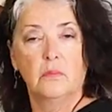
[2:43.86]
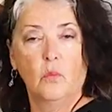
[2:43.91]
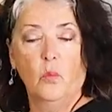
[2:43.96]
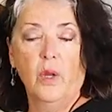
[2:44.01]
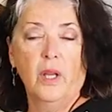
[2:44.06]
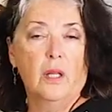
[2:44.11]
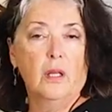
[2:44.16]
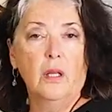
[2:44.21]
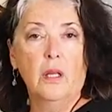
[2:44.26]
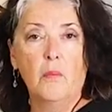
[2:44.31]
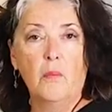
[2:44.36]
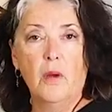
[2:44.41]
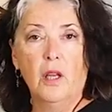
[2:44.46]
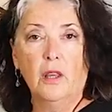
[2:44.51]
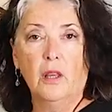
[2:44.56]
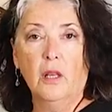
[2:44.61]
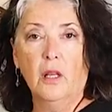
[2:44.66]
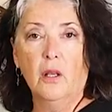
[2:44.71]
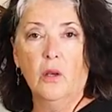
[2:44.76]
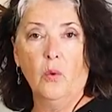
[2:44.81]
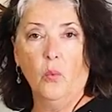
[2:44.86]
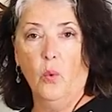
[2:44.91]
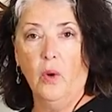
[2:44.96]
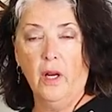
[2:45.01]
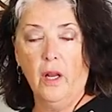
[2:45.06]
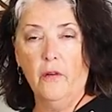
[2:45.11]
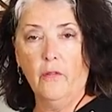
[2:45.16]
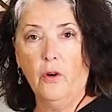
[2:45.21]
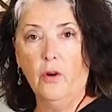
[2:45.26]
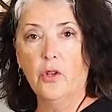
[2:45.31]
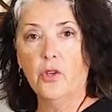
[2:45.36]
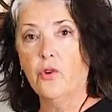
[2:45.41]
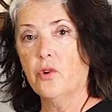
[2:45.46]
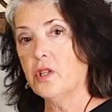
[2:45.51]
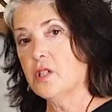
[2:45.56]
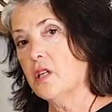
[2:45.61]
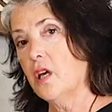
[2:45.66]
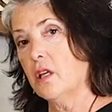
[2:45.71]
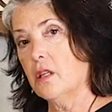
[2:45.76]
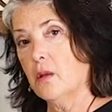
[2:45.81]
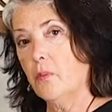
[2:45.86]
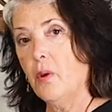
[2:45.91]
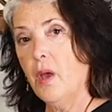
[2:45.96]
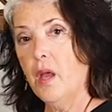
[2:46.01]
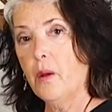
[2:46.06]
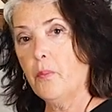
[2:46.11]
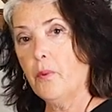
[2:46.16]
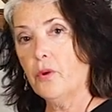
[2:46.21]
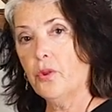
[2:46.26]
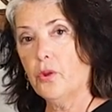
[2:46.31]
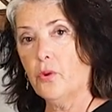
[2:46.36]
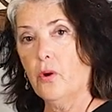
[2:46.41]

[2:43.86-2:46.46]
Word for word: weekly, monthly, or whatever, you can take the paper,